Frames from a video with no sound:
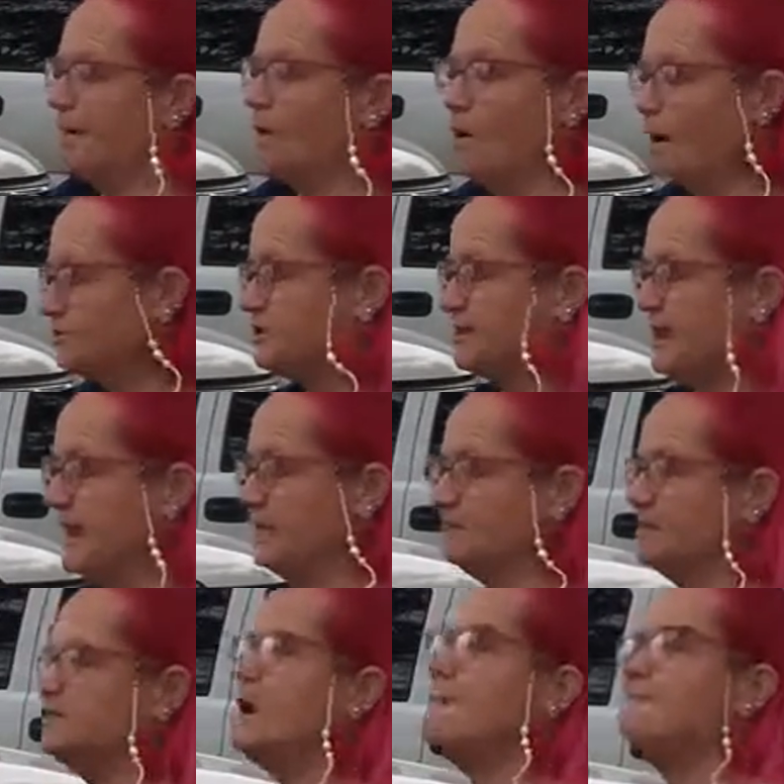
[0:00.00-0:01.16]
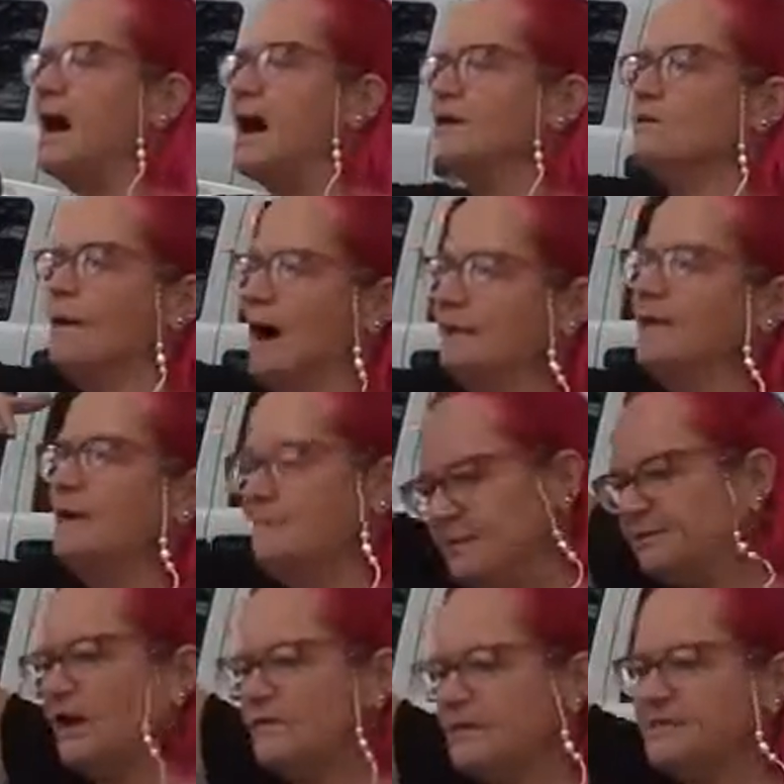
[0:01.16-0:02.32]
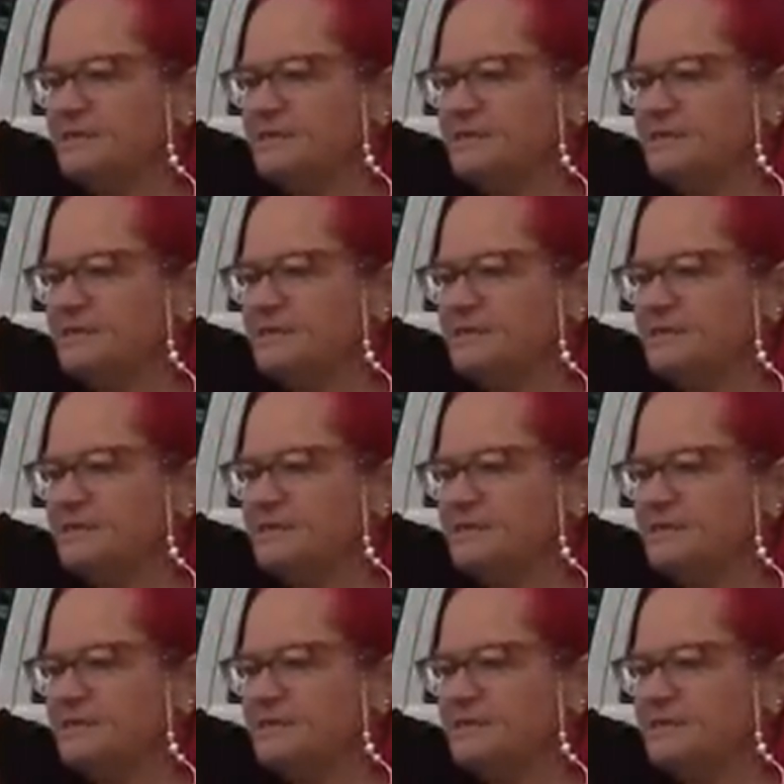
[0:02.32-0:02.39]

Wait, I want you to handle this. By the way, let me throw